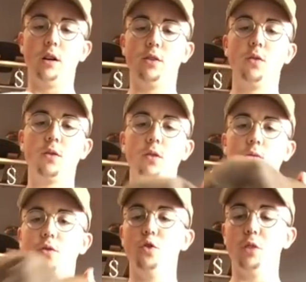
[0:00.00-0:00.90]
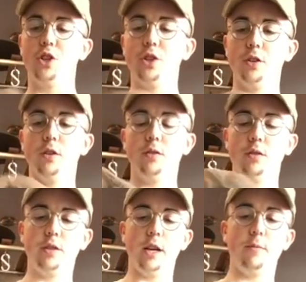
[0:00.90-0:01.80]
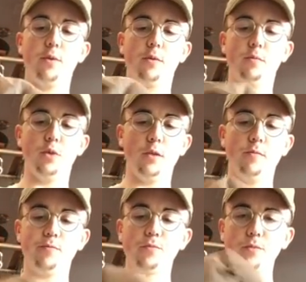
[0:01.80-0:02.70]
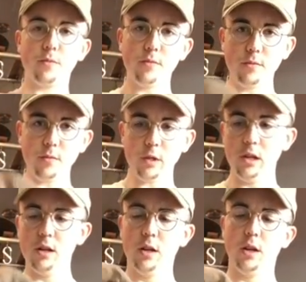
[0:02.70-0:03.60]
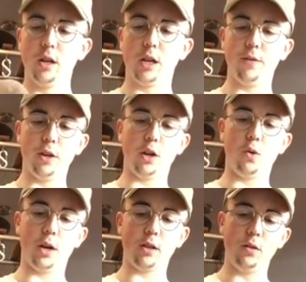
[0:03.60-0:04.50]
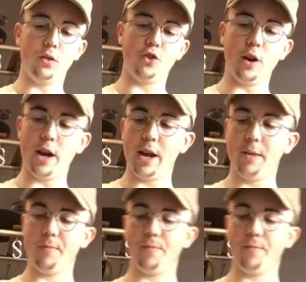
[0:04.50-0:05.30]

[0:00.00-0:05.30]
Don't go too much into depth, but give it a quick little dry,